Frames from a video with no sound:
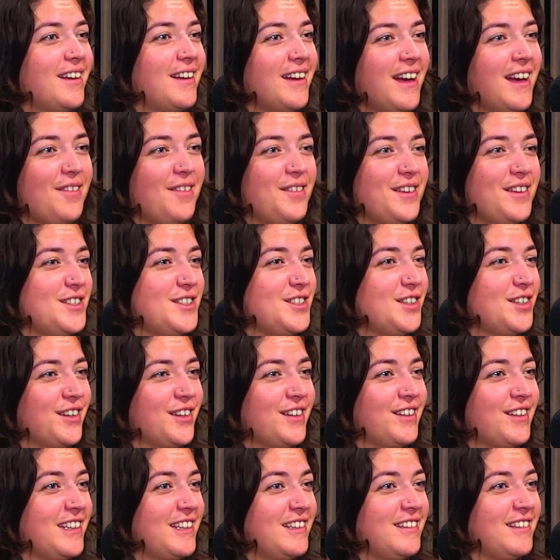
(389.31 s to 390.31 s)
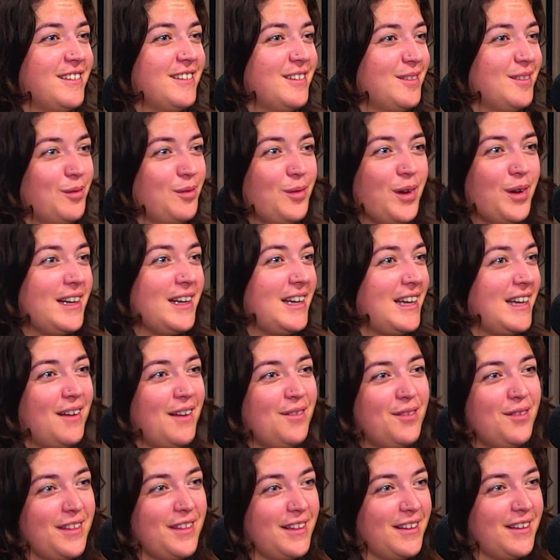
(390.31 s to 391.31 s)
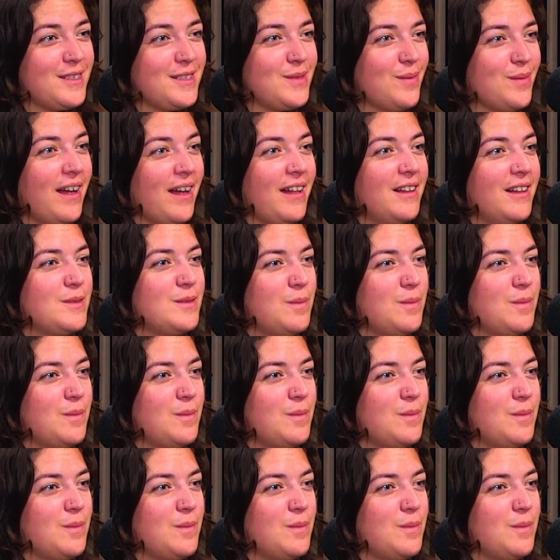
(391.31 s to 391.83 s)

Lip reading: having to juggle work and everything as well,